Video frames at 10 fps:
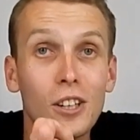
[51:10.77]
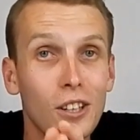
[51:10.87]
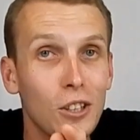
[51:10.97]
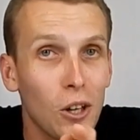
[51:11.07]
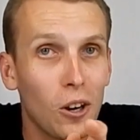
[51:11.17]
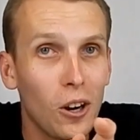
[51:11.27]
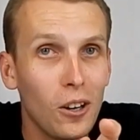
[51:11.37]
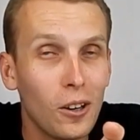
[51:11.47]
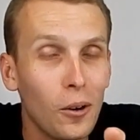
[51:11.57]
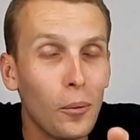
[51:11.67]
sure,
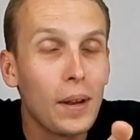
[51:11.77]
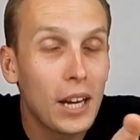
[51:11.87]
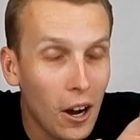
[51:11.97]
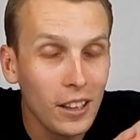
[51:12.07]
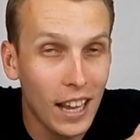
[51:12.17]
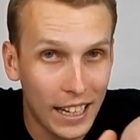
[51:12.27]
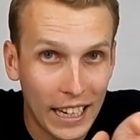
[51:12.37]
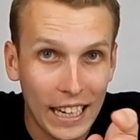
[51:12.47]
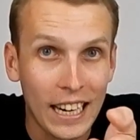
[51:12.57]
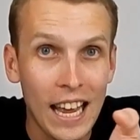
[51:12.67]
we got
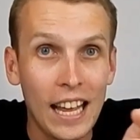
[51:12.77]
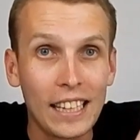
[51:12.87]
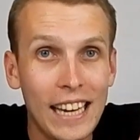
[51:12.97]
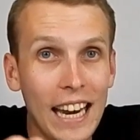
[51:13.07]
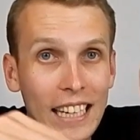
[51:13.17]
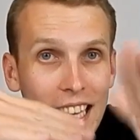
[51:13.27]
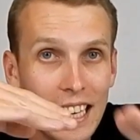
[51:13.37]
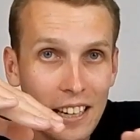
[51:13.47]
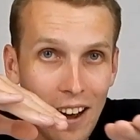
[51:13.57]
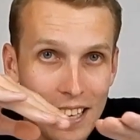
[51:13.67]
lucky. Getting that
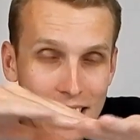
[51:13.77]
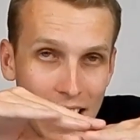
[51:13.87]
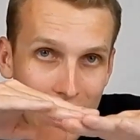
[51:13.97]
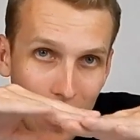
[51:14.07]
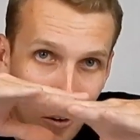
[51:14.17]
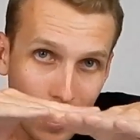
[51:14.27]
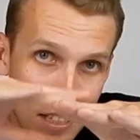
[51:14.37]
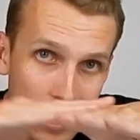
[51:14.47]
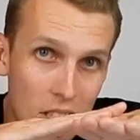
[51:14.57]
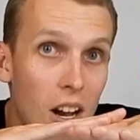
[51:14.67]
nice hit on
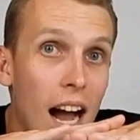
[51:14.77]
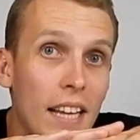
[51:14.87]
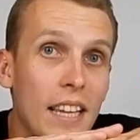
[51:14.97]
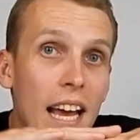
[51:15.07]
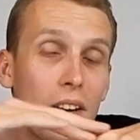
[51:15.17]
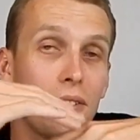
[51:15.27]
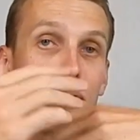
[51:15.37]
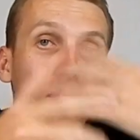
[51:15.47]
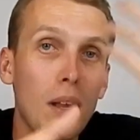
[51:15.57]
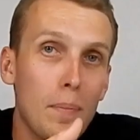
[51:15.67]
his side there to
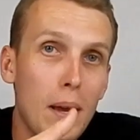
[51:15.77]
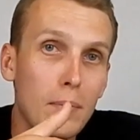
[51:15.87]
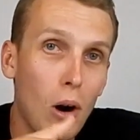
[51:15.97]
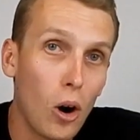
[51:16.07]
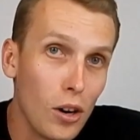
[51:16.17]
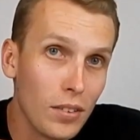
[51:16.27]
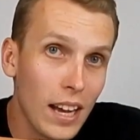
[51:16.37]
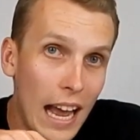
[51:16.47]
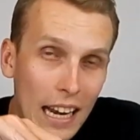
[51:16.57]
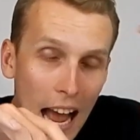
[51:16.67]
flip him over
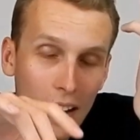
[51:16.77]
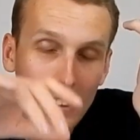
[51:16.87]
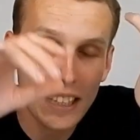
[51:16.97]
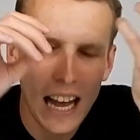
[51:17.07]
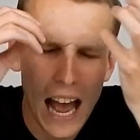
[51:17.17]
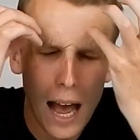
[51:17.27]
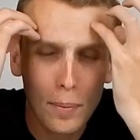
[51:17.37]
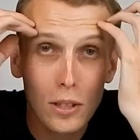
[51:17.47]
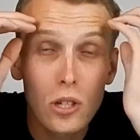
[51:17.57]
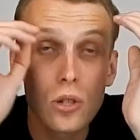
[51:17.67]
and having that
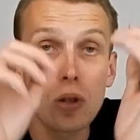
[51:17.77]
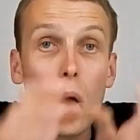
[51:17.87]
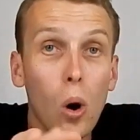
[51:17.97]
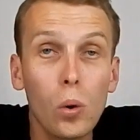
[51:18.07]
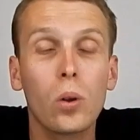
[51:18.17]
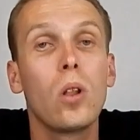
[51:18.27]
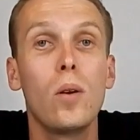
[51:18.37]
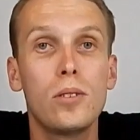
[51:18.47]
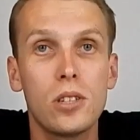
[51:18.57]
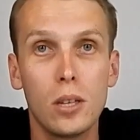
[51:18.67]
happen so
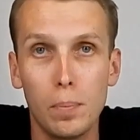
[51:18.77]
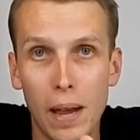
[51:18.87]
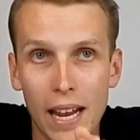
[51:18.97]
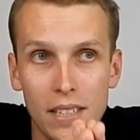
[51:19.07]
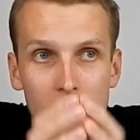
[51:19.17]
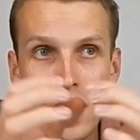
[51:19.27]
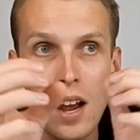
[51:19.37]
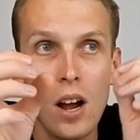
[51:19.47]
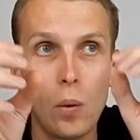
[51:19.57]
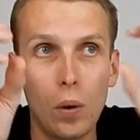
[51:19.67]
close to the pits
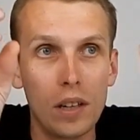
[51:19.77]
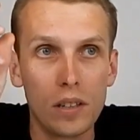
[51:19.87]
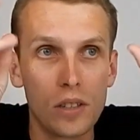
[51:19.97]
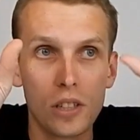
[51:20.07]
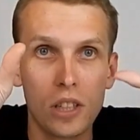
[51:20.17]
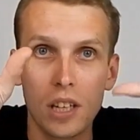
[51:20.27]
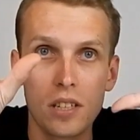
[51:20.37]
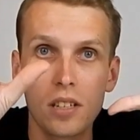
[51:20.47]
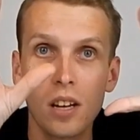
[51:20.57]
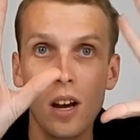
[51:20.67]
was
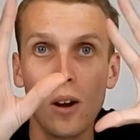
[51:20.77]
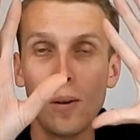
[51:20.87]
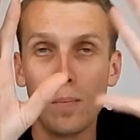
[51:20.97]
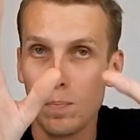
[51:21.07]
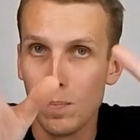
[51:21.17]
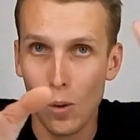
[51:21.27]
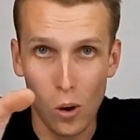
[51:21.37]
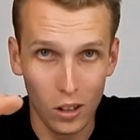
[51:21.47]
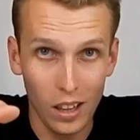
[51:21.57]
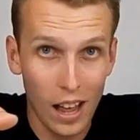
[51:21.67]
just
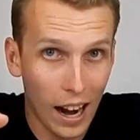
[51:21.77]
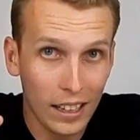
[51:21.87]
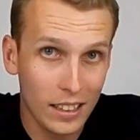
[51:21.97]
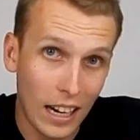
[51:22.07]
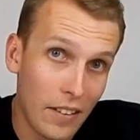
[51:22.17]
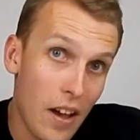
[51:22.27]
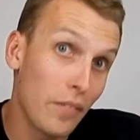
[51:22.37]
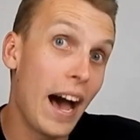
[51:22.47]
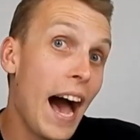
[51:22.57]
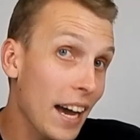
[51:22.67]
more luck than I've ever
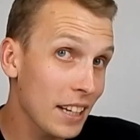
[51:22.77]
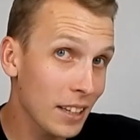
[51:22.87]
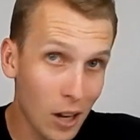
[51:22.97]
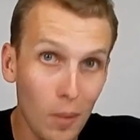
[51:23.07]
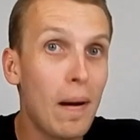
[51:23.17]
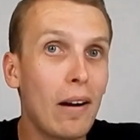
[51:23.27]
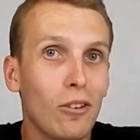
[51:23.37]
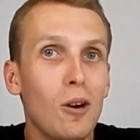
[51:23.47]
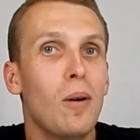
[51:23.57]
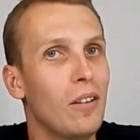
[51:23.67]
had in a combat
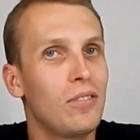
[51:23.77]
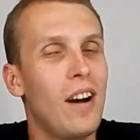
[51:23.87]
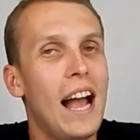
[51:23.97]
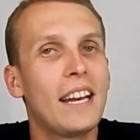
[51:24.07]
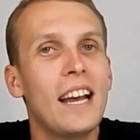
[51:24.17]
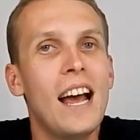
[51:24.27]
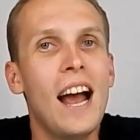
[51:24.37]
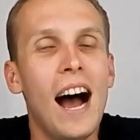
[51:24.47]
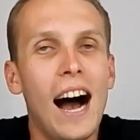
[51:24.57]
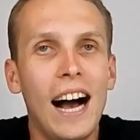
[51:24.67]
robot fight.
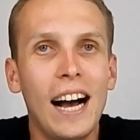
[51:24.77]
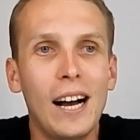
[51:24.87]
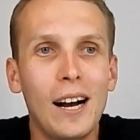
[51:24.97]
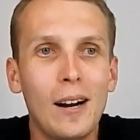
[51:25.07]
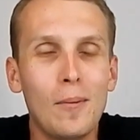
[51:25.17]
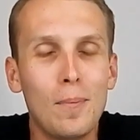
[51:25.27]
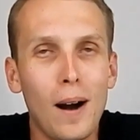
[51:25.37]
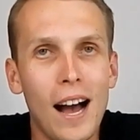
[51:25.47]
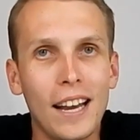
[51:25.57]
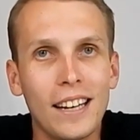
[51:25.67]
Uh,
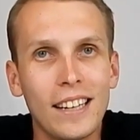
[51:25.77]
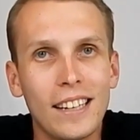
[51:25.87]
but,